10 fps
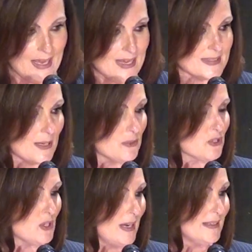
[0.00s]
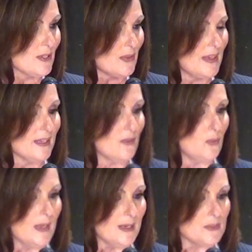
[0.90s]
As I was trying to think of
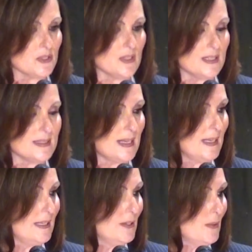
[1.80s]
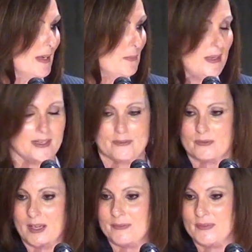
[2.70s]
what I was going to say to you, I went
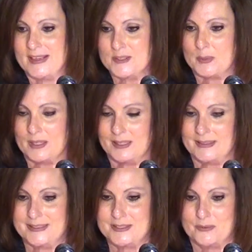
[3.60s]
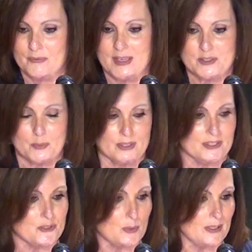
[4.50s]
on Facebook. I like to Facebook
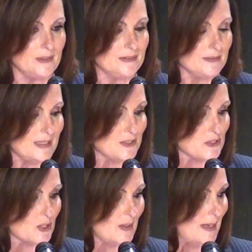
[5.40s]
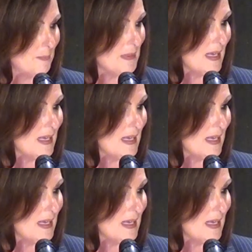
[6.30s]
and Twitter and Instagram.